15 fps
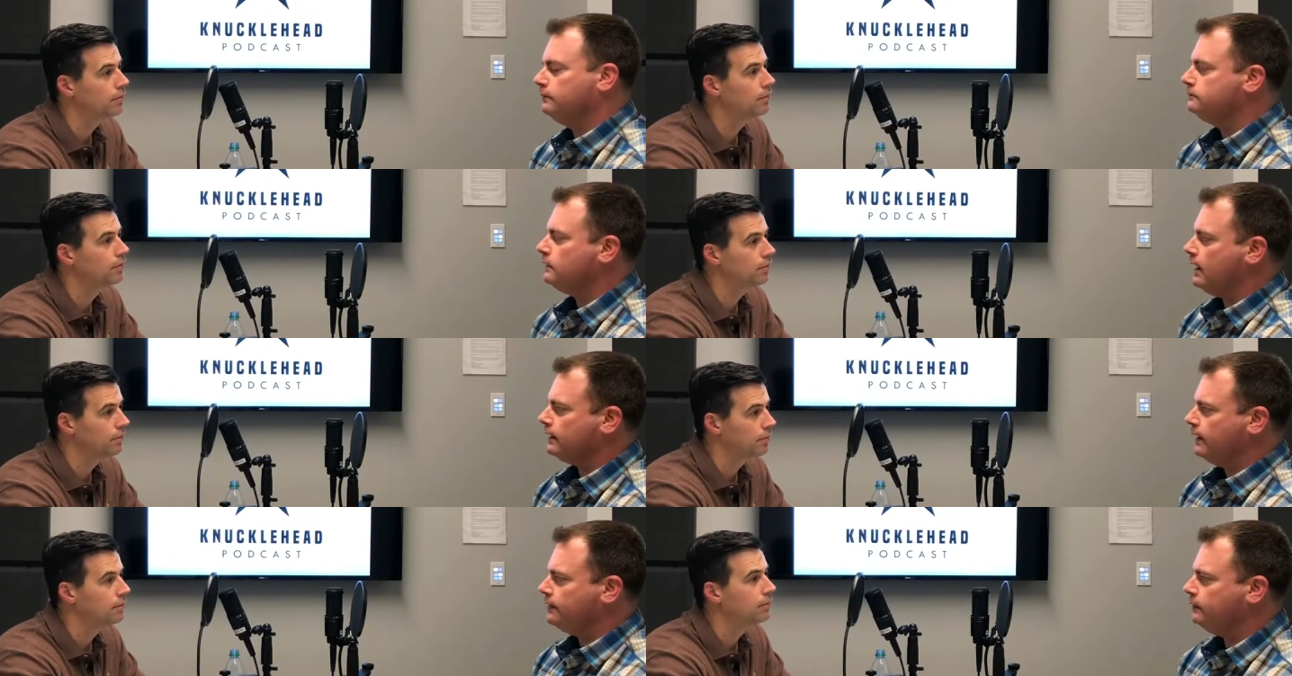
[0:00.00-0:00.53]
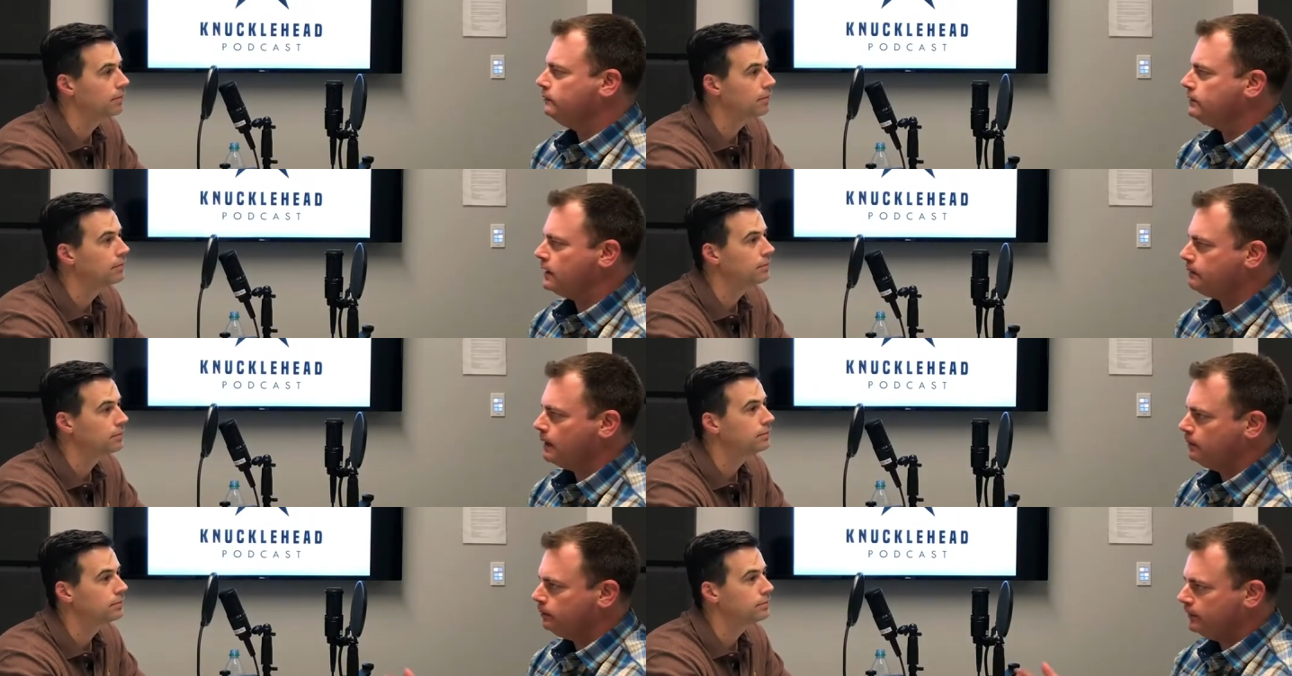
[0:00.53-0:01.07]
Speaker 1: We are talking. I think we
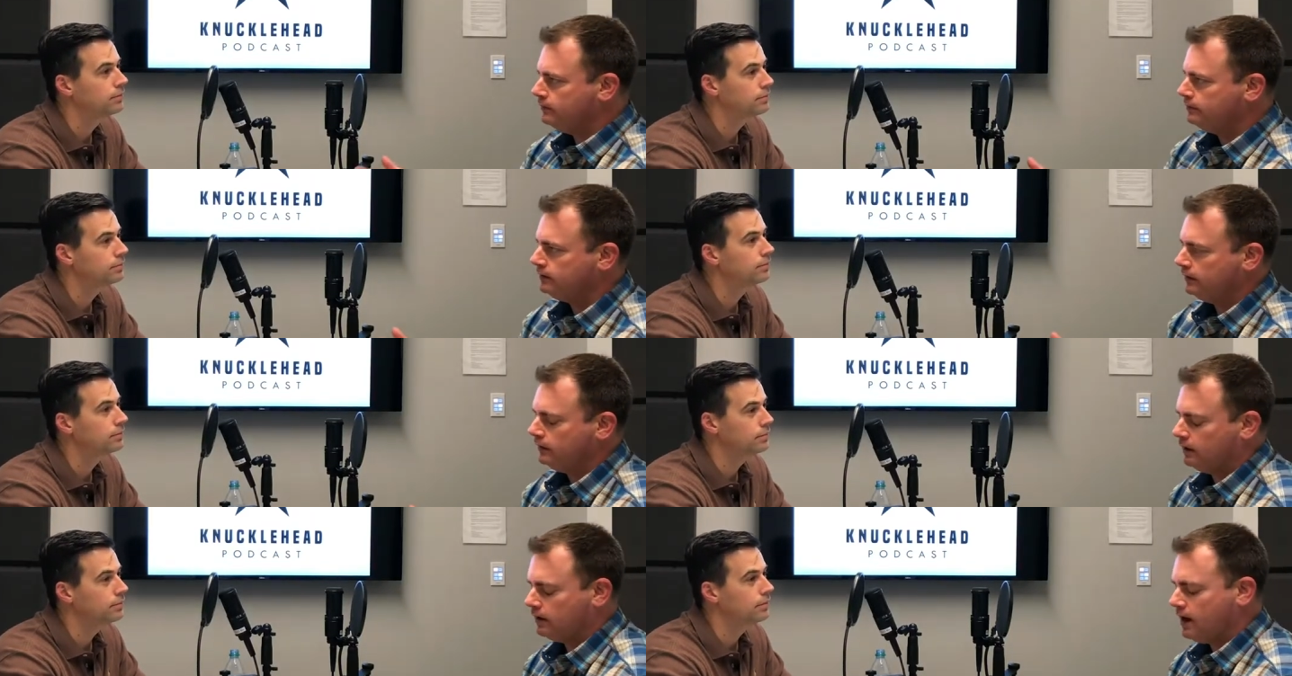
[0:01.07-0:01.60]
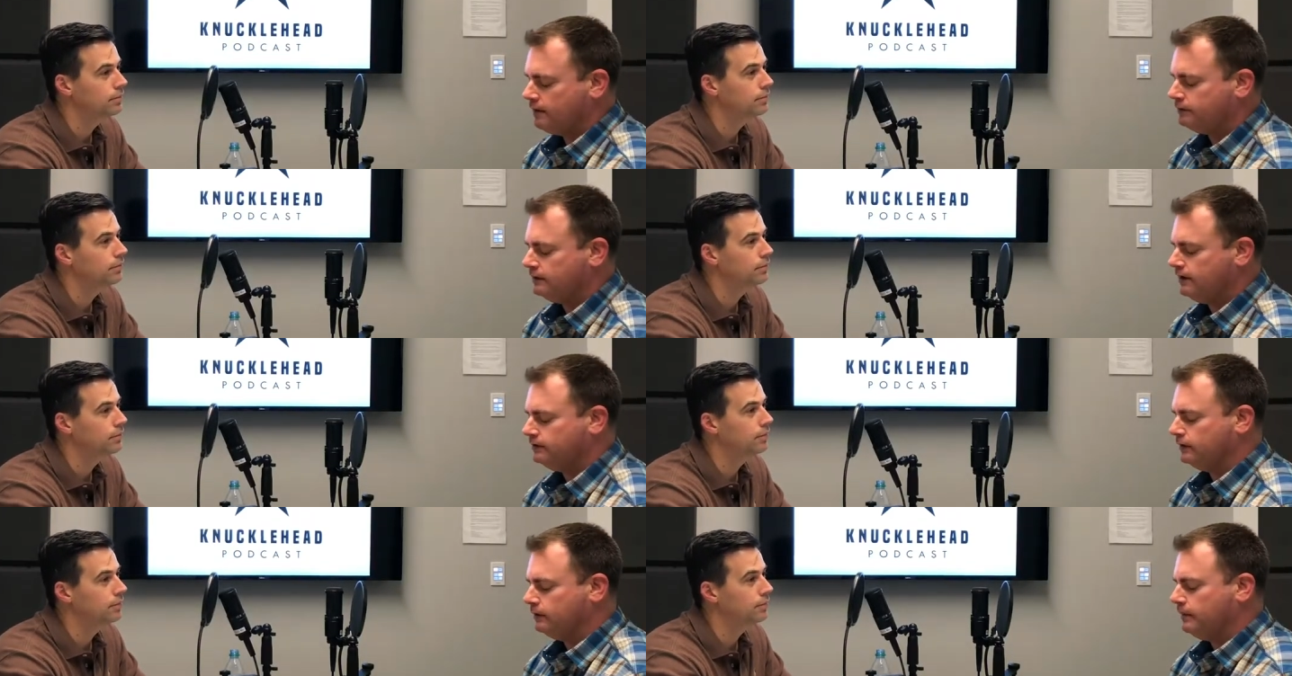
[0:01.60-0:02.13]
talked about previously in our
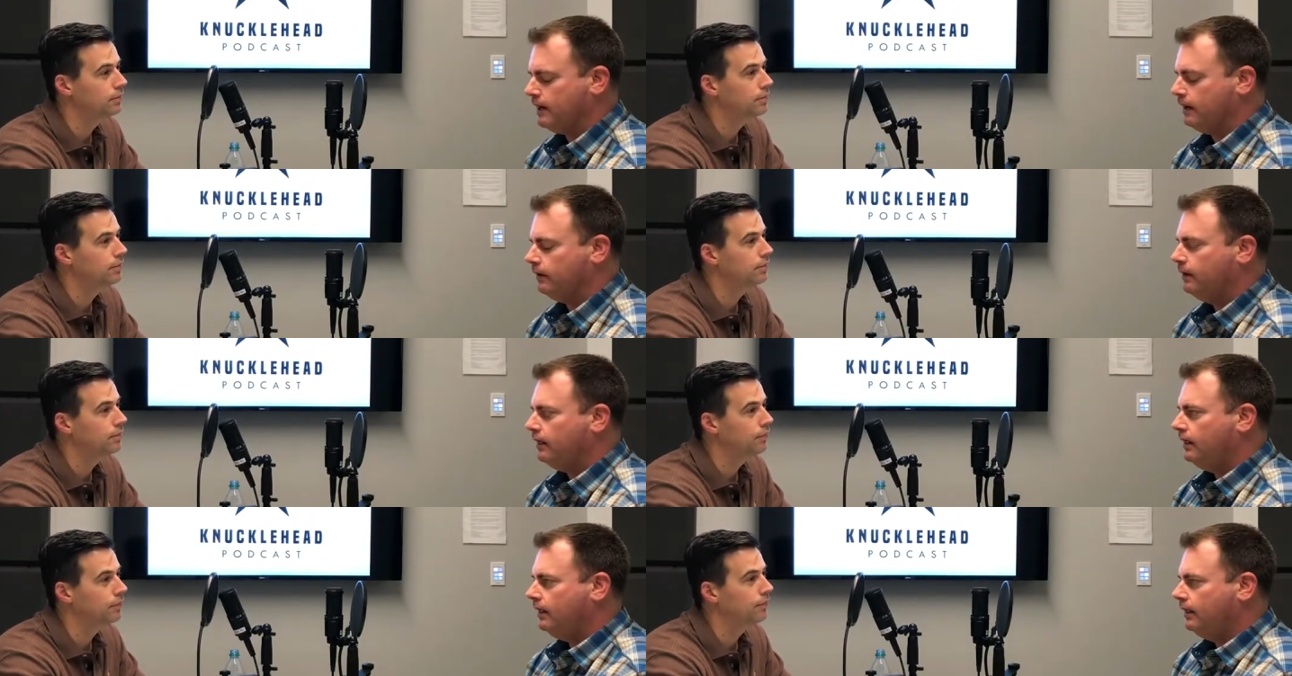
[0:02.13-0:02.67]
conversation about